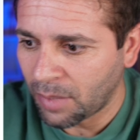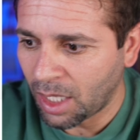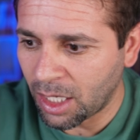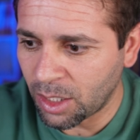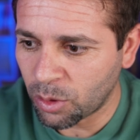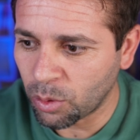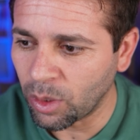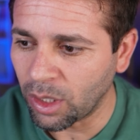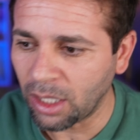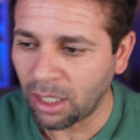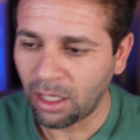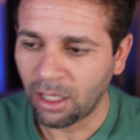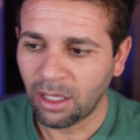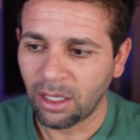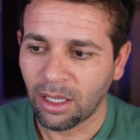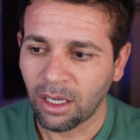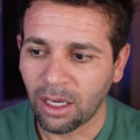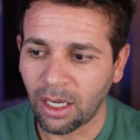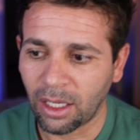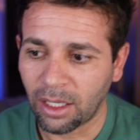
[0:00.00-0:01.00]
as well.
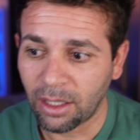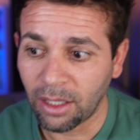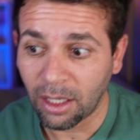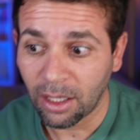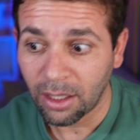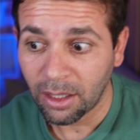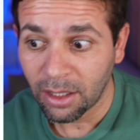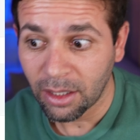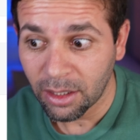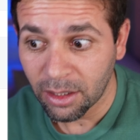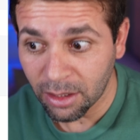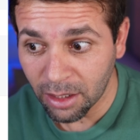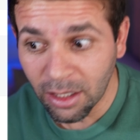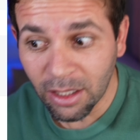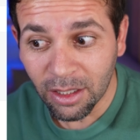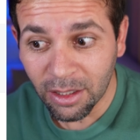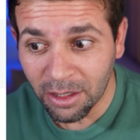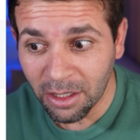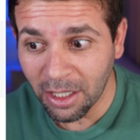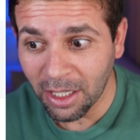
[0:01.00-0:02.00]
Like, yeah.
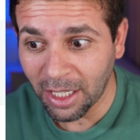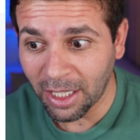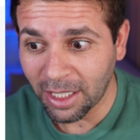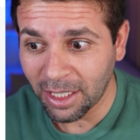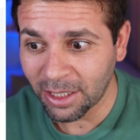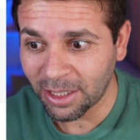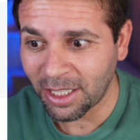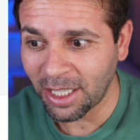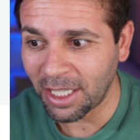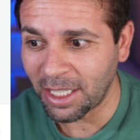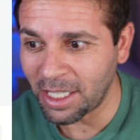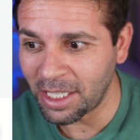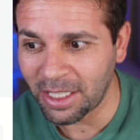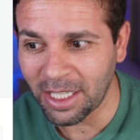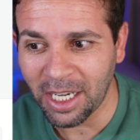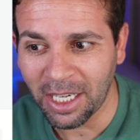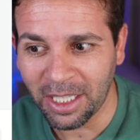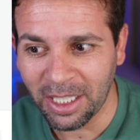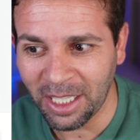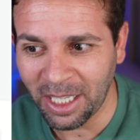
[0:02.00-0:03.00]
See, like, it's
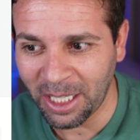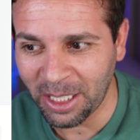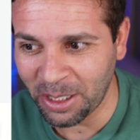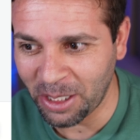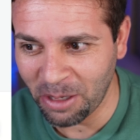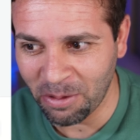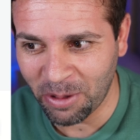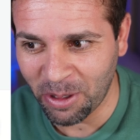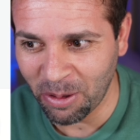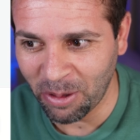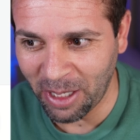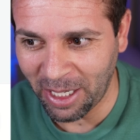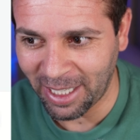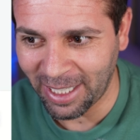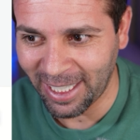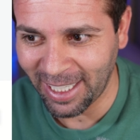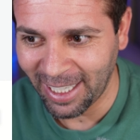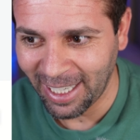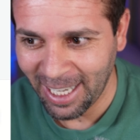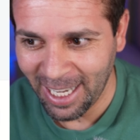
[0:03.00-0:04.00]
exactly like it gives you,
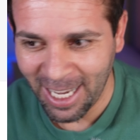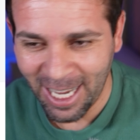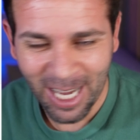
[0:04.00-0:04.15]
like,